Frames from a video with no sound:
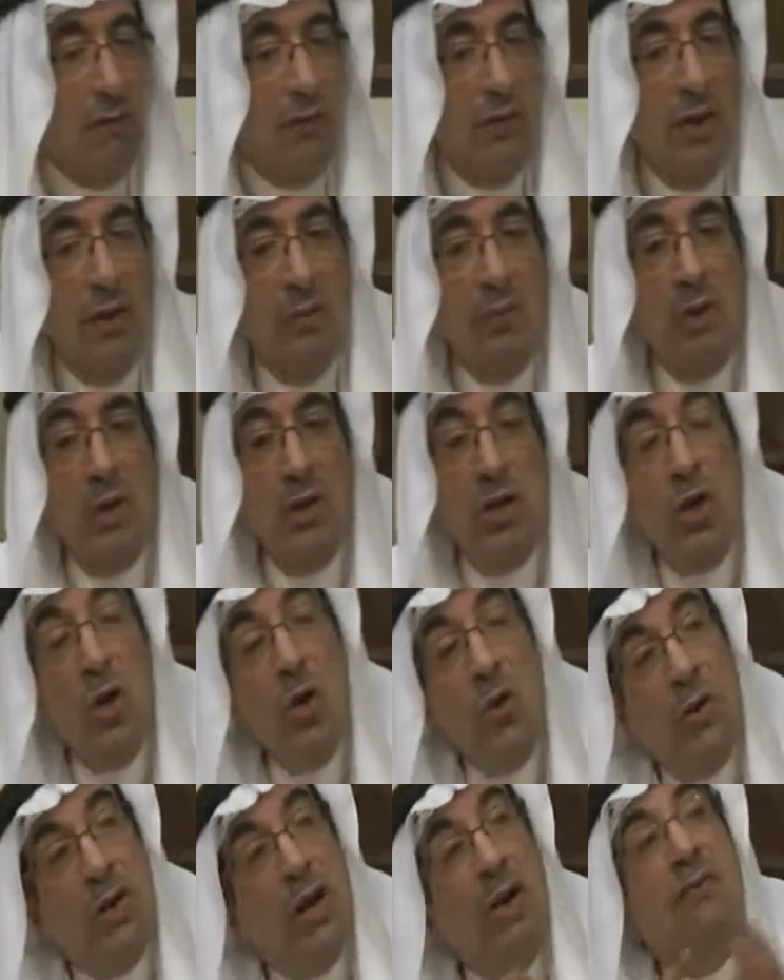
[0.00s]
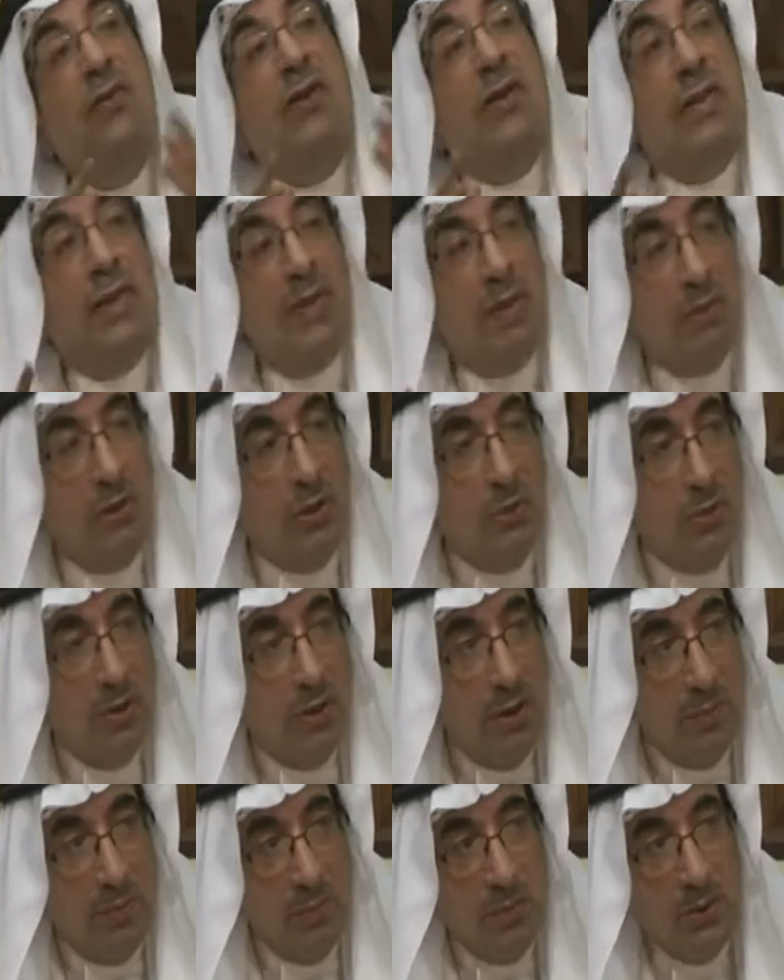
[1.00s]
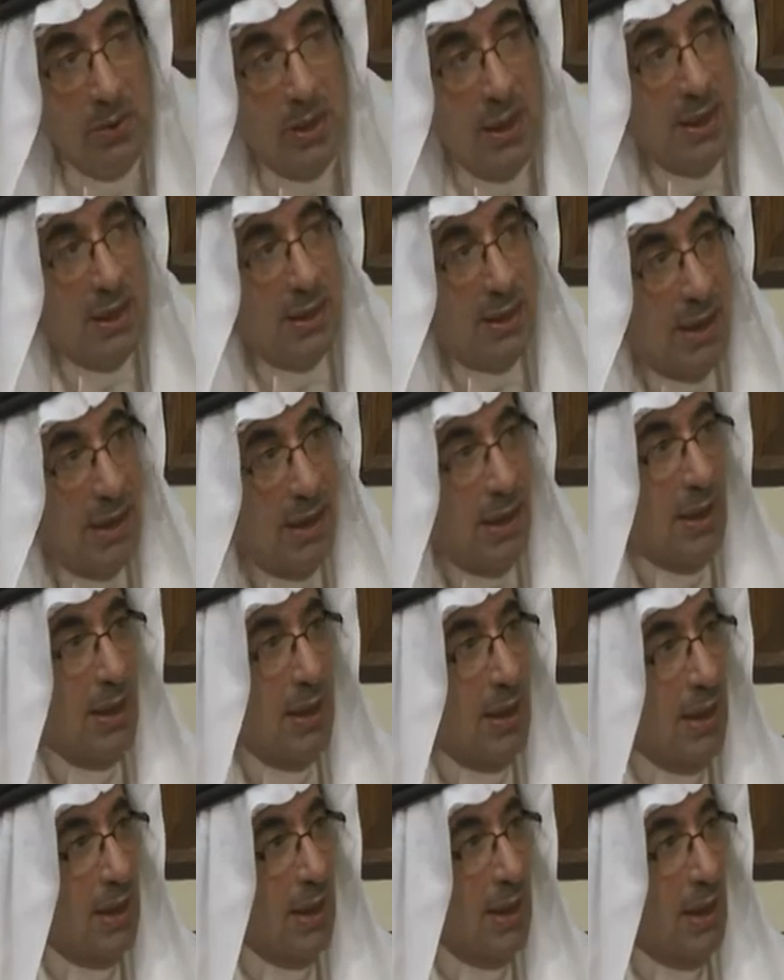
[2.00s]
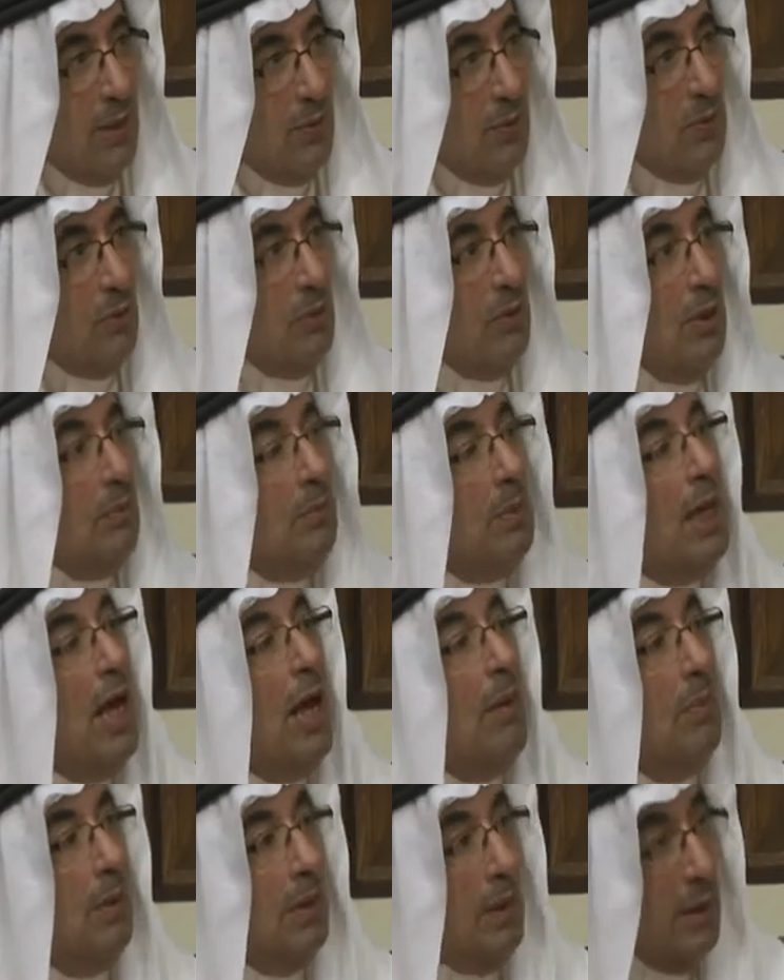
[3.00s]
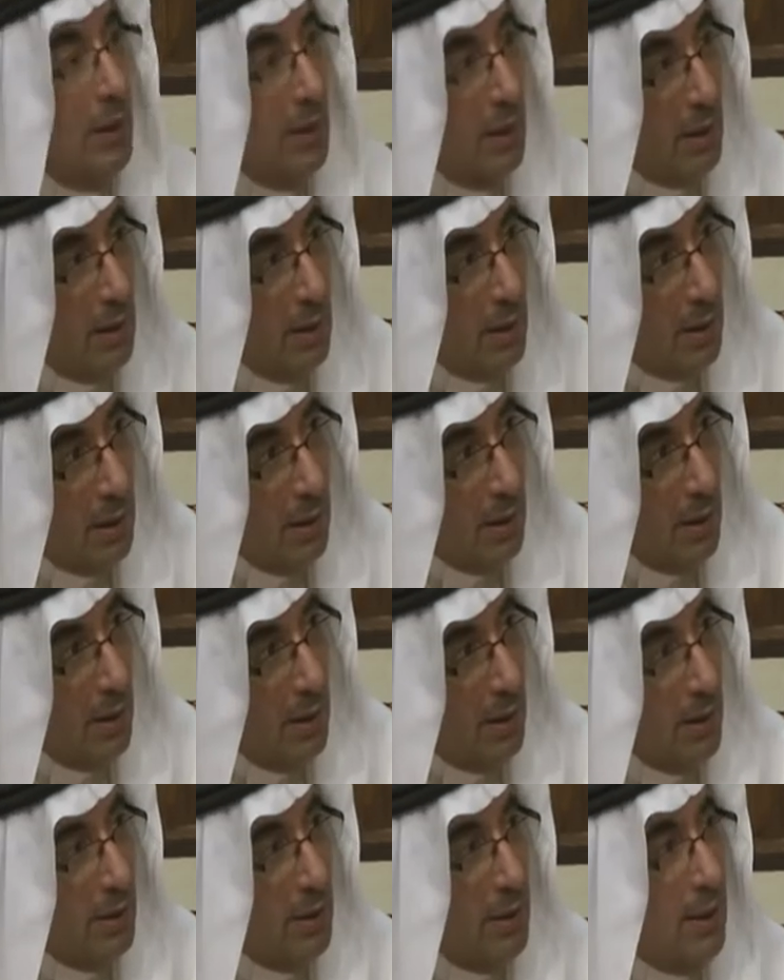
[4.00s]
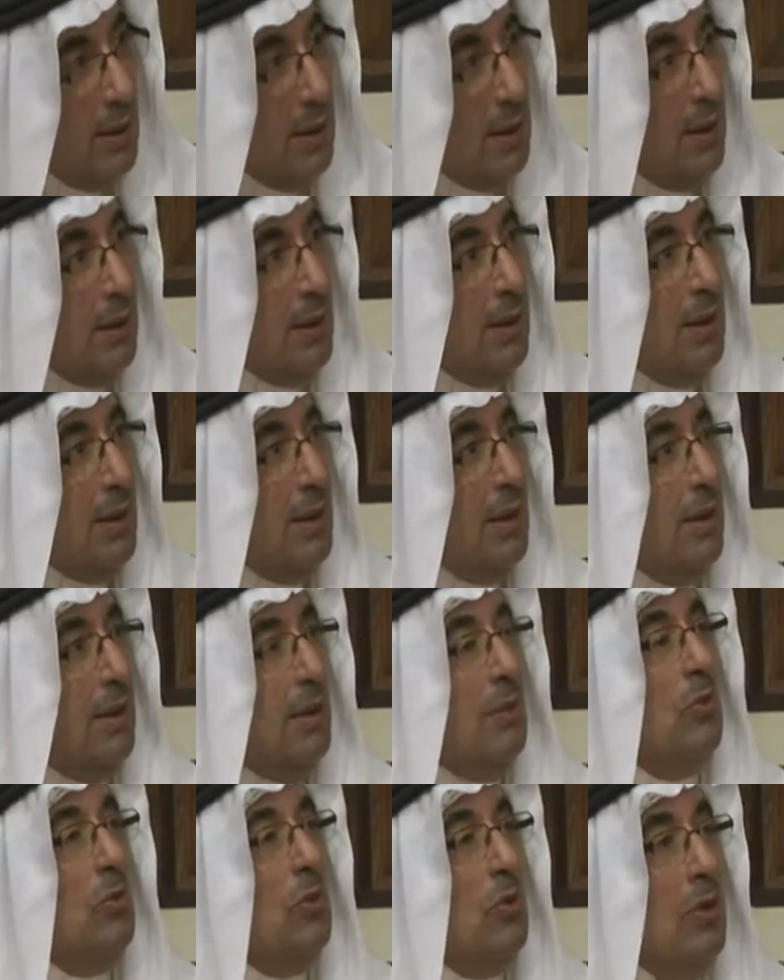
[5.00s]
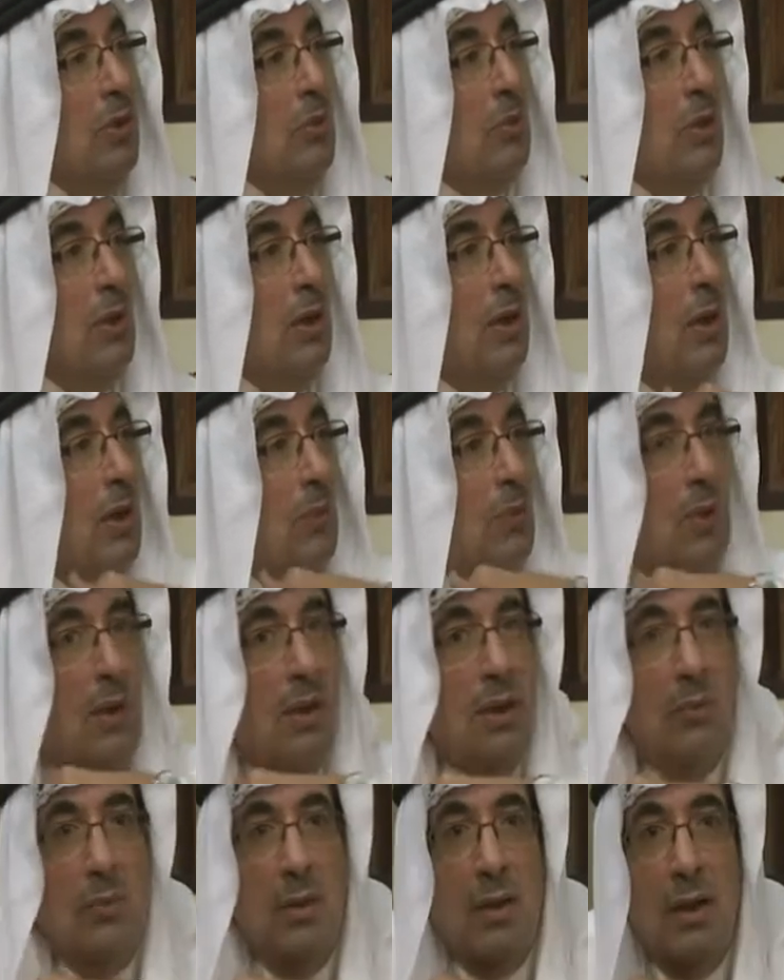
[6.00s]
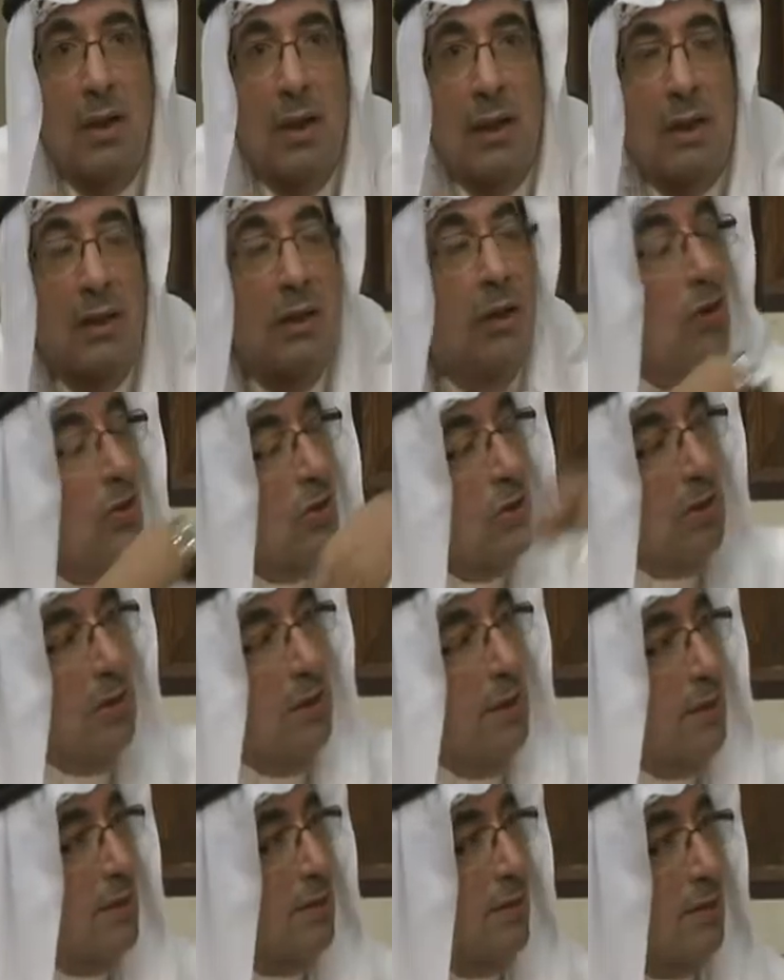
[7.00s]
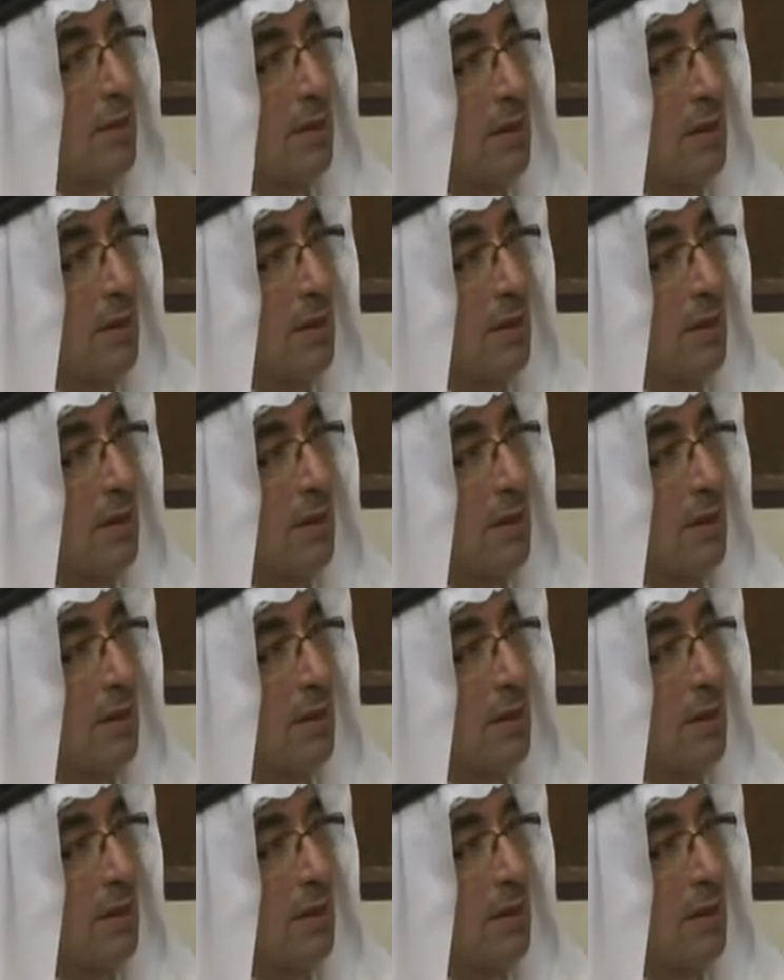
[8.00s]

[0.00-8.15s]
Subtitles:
there were no gravity between the moon and sun, what will be happening? The moon will get lost in this